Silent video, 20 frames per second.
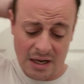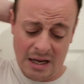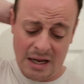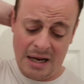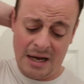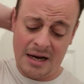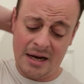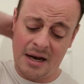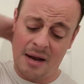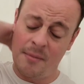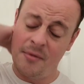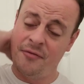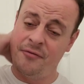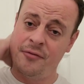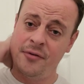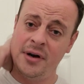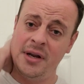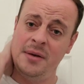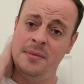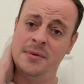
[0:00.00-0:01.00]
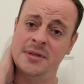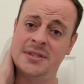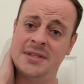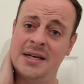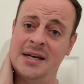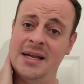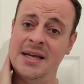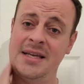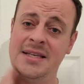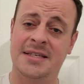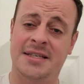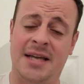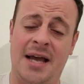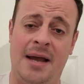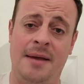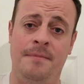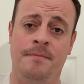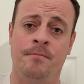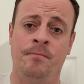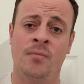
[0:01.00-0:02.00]
In at number 3 was the Leeds
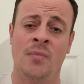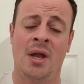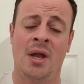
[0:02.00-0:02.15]
game.